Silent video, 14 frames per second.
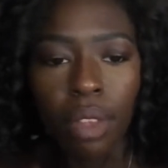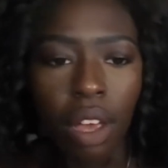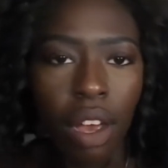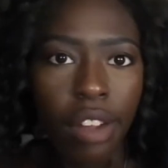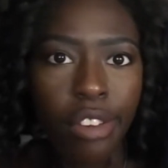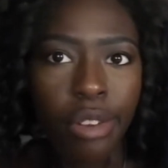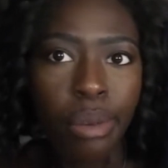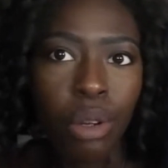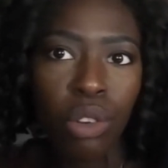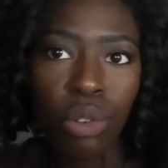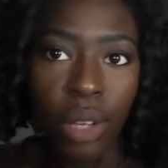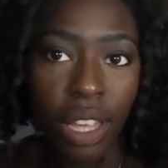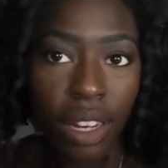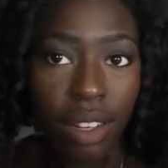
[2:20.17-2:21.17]
I do
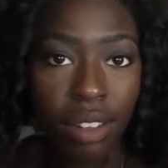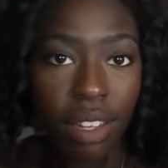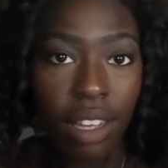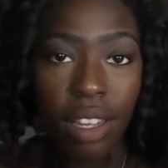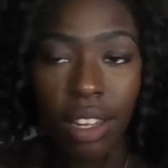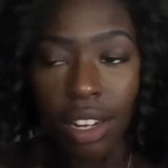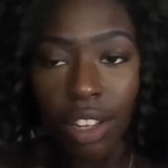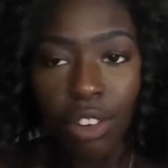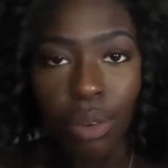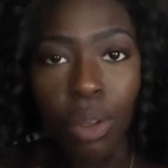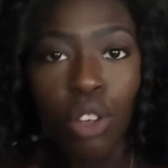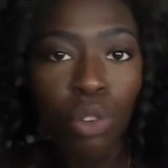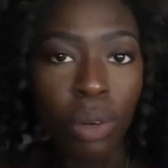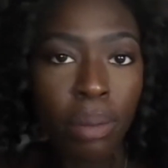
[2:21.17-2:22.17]
enjoy editing and I do
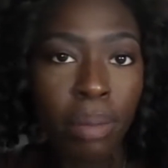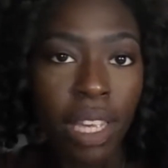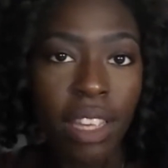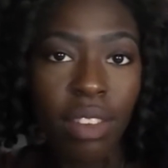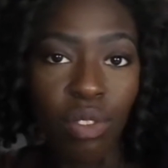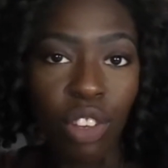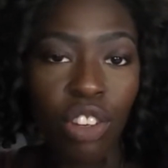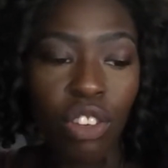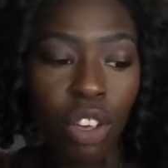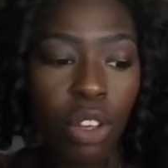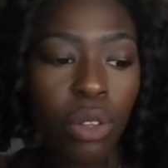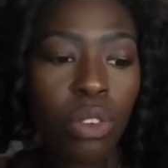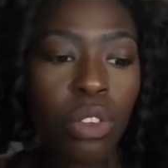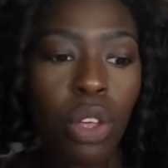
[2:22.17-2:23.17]
enjoy making
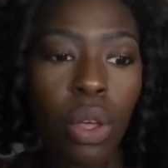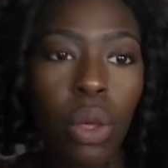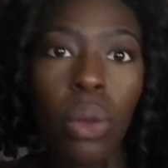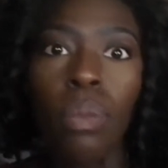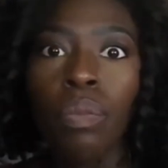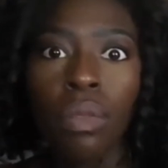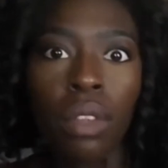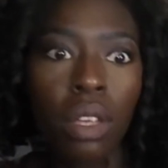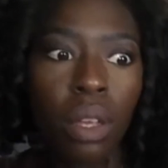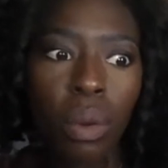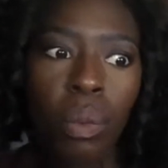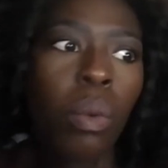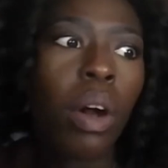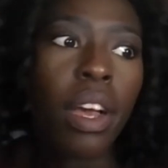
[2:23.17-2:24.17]
videos, so
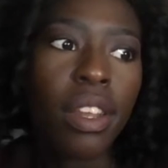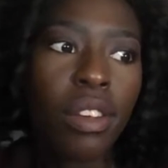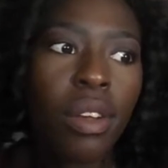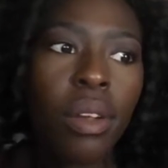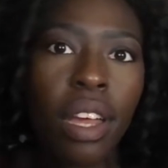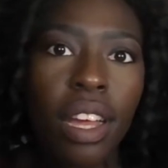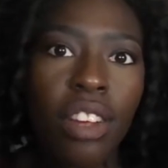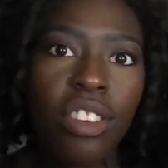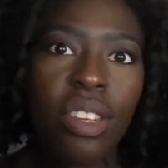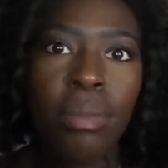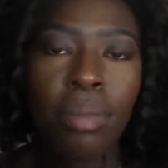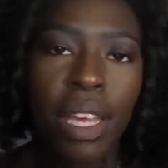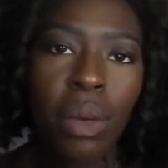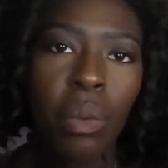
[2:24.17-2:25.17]
why don't I actually
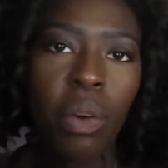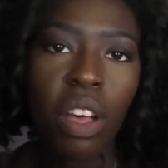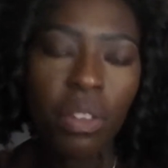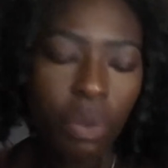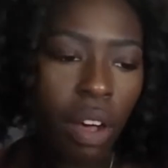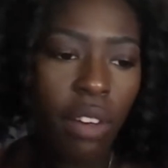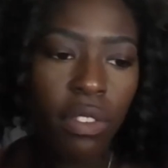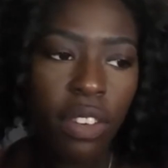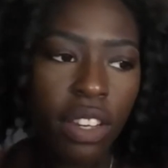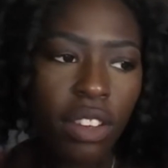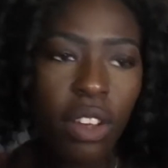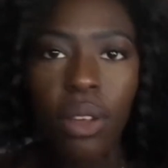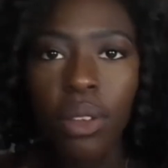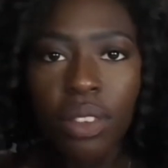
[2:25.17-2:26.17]
make worthwhile
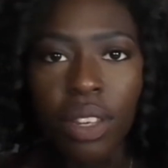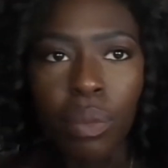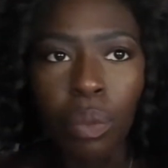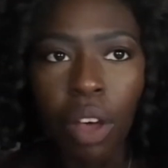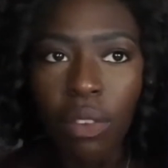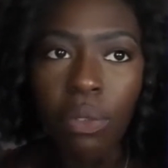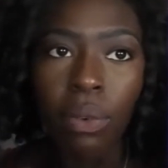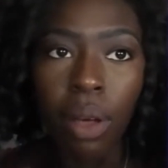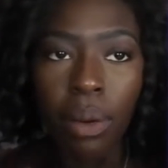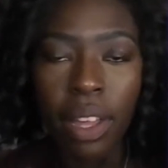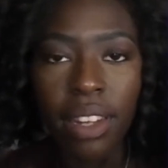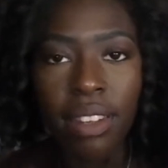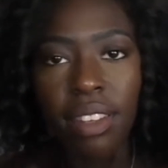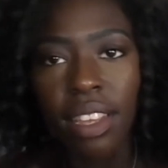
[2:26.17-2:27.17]
videos and worthwhile
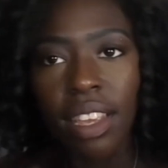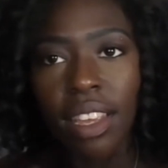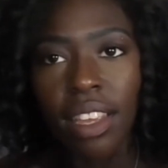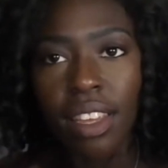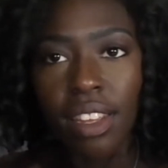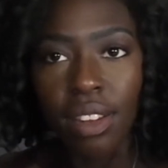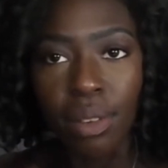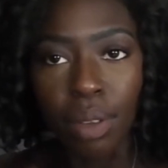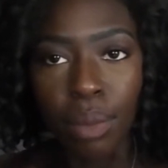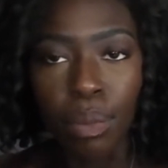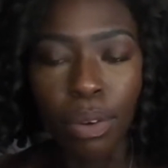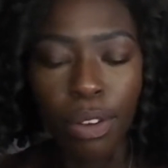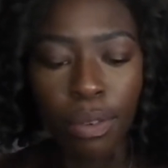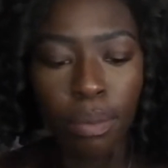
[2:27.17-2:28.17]
editing and
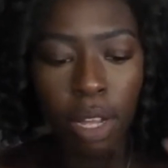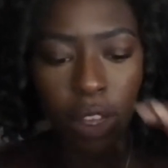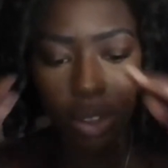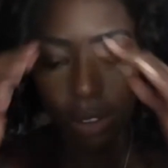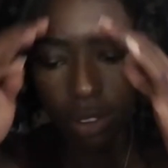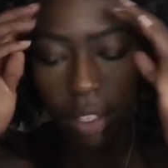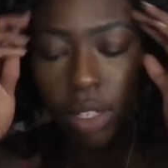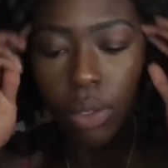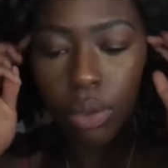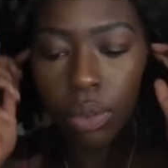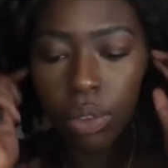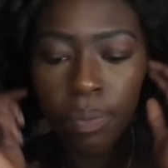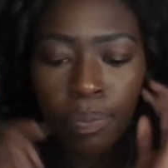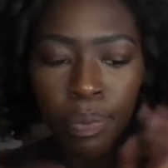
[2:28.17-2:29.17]
improving my own
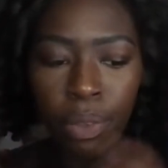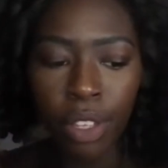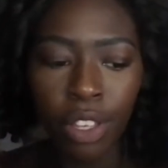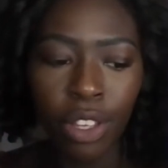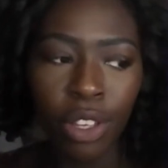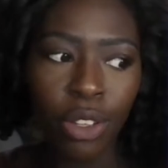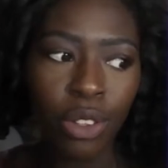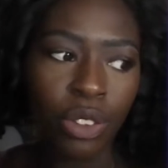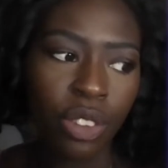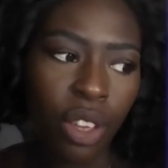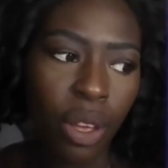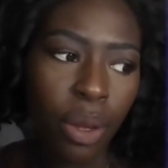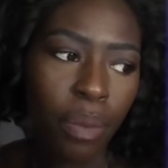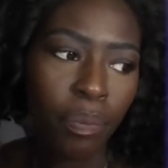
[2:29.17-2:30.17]
skills?
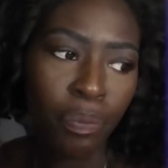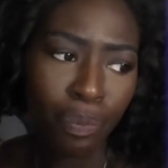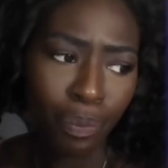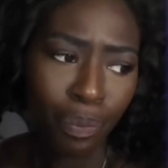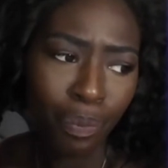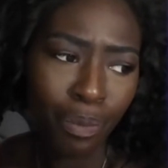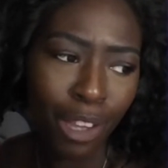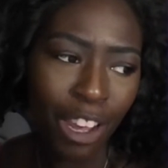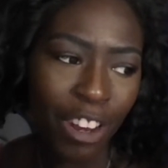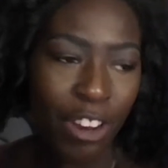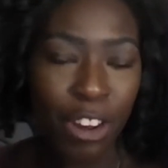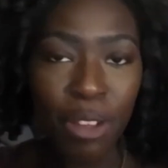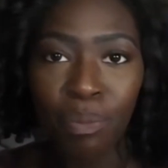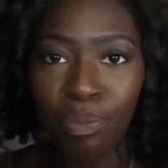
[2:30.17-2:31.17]
So, I
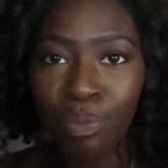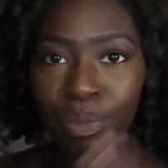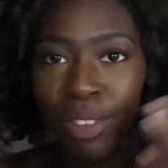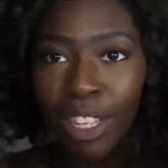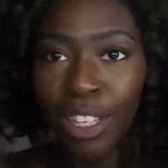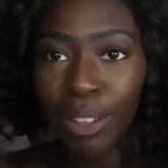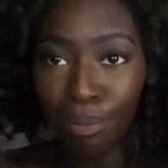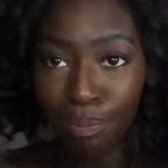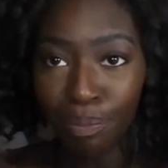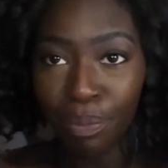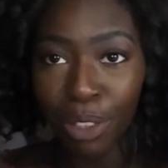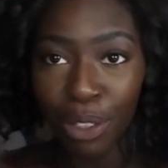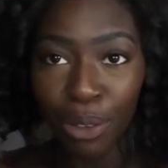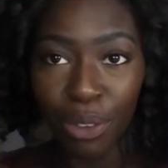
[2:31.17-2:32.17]
don't know,
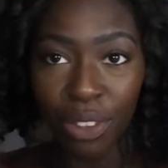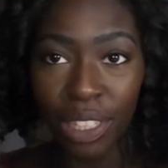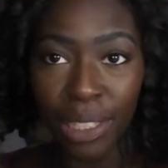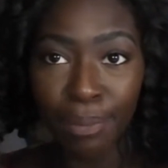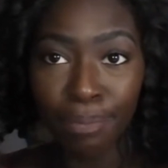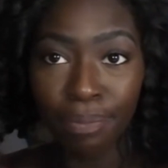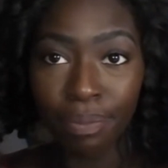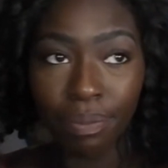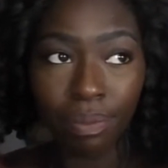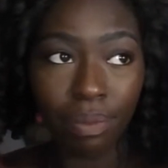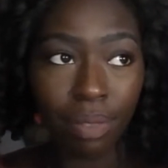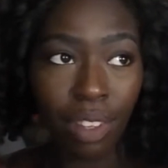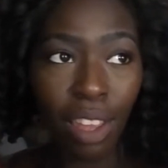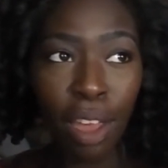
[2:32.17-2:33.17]
you'll see.
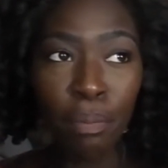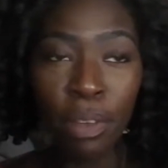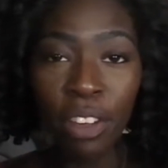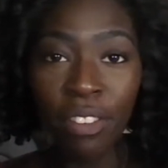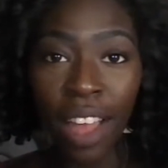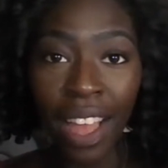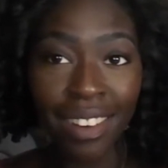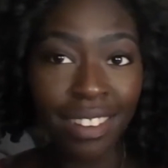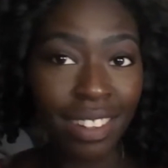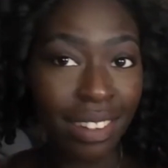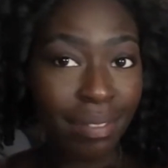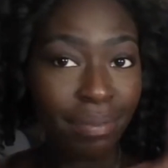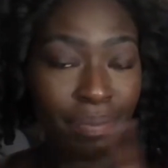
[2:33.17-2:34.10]
A bit of acting